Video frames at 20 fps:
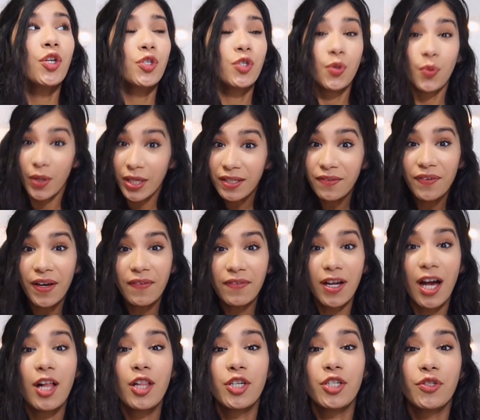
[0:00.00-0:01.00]

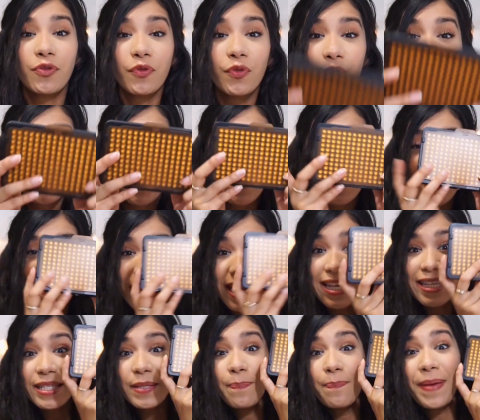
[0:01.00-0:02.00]
$25 for
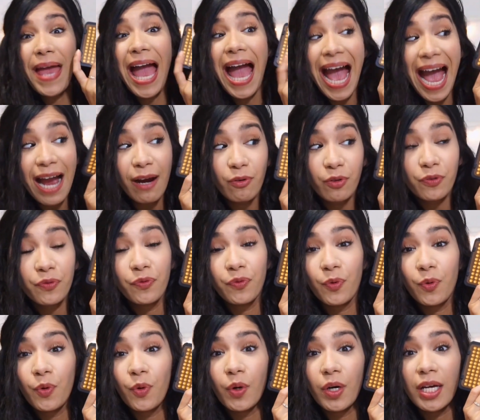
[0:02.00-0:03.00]
this
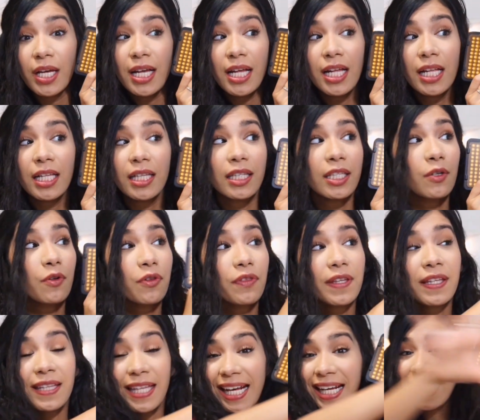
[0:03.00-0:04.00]
powerful little
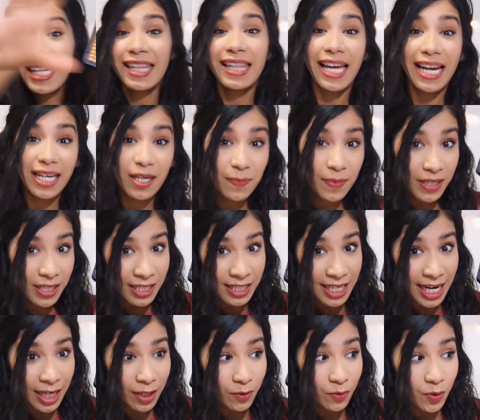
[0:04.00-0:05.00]
thing that can light up an
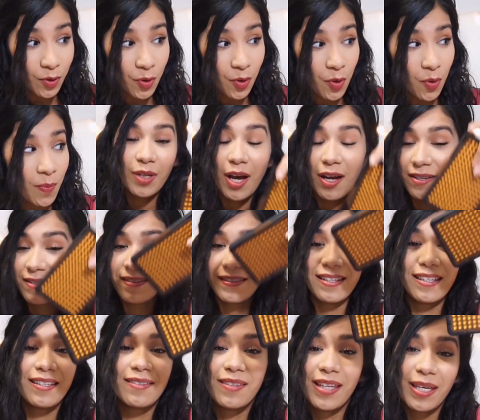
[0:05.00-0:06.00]
entire room.
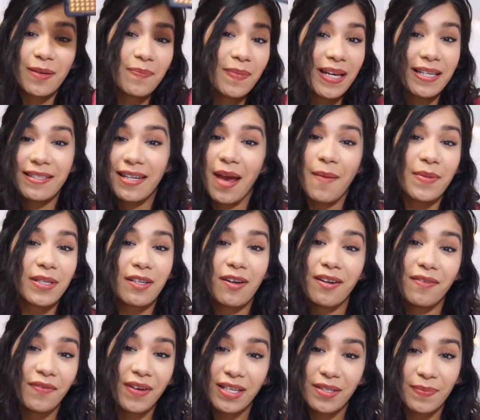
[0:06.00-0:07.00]
Honestly, like best Amazon
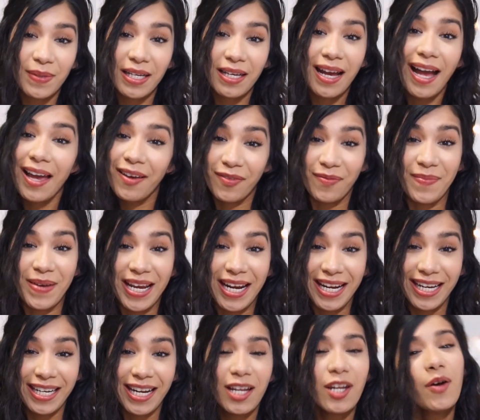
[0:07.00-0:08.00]
investment I've
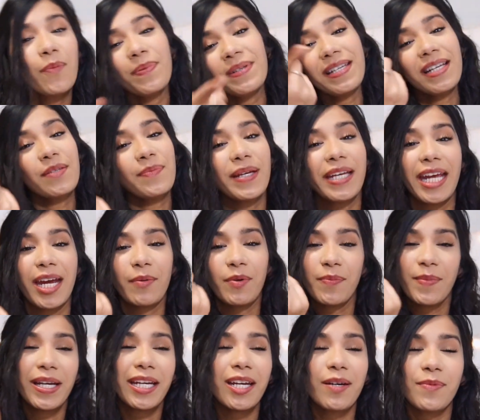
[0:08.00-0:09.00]
made. Besides my camera.
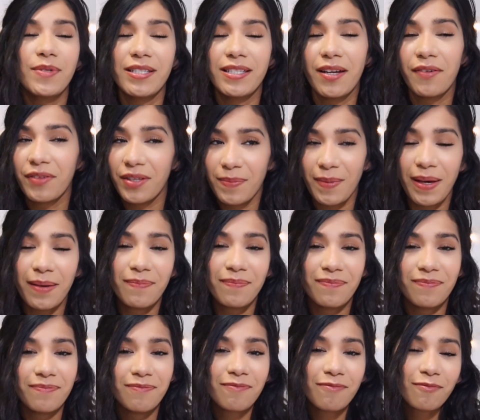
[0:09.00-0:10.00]
My camera is definitely
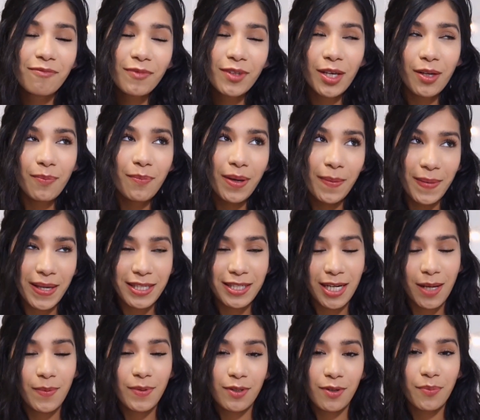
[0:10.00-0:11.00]
my best
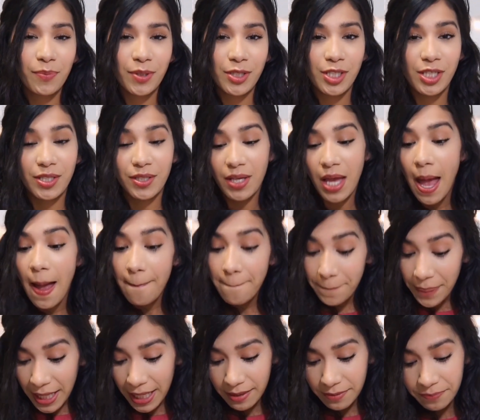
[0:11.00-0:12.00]
Amazon purchase.
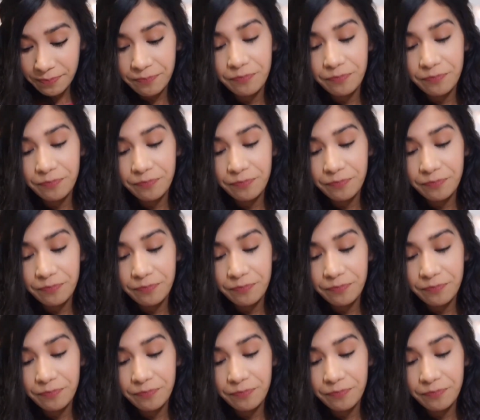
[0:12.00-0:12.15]
But